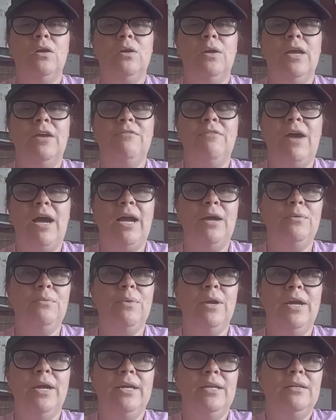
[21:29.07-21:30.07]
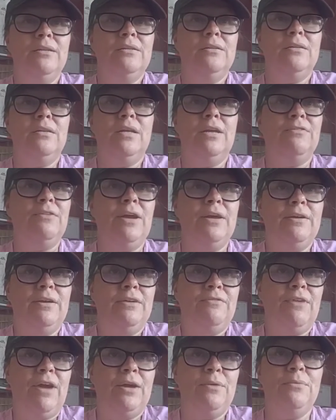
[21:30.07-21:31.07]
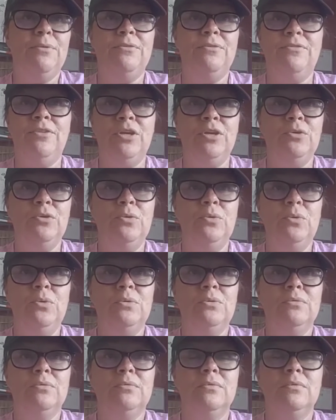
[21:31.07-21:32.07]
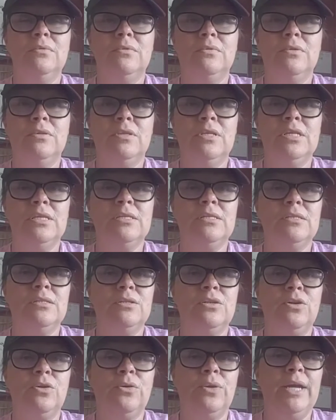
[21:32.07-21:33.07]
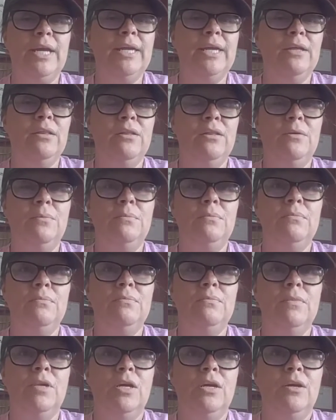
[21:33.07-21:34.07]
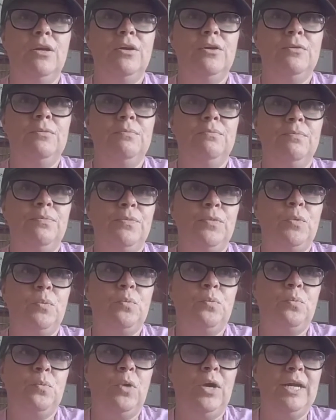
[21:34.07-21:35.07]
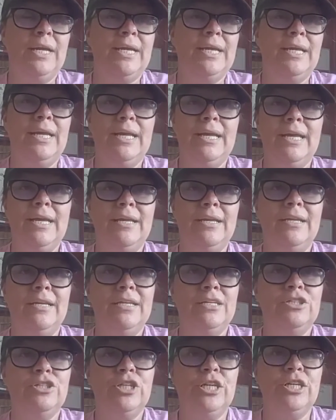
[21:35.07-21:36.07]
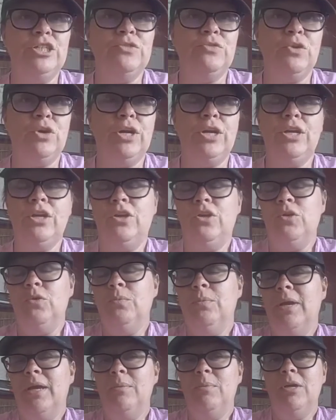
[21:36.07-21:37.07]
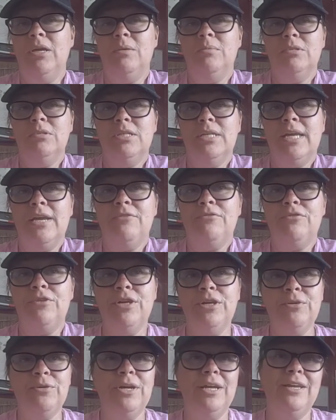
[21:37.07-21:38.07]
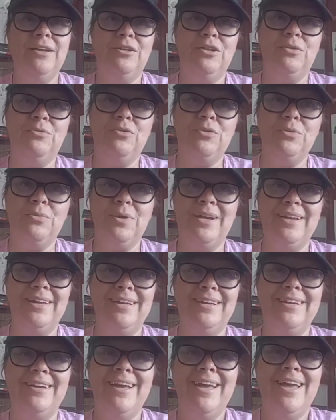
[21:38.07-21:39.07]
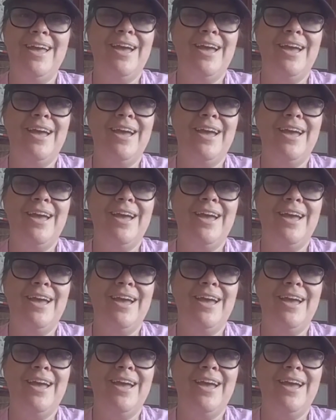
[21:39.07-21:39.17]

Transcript: if I review this curriculum, what can I get in exchange for it? You may be able to get free curriculum for writing